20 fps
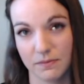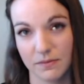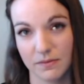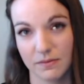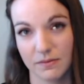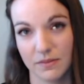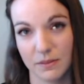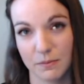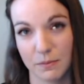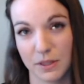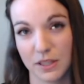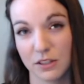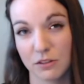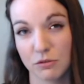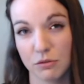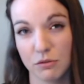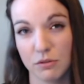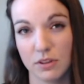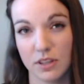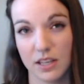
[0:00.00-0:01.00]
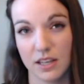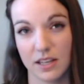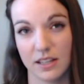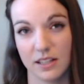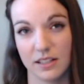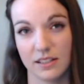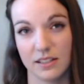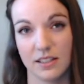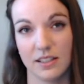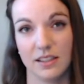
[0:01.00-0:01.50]
but the truth
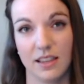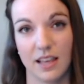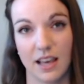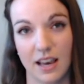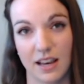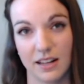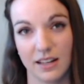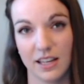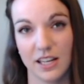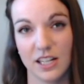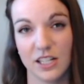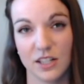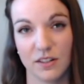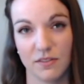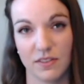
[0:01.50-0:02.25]
is that each of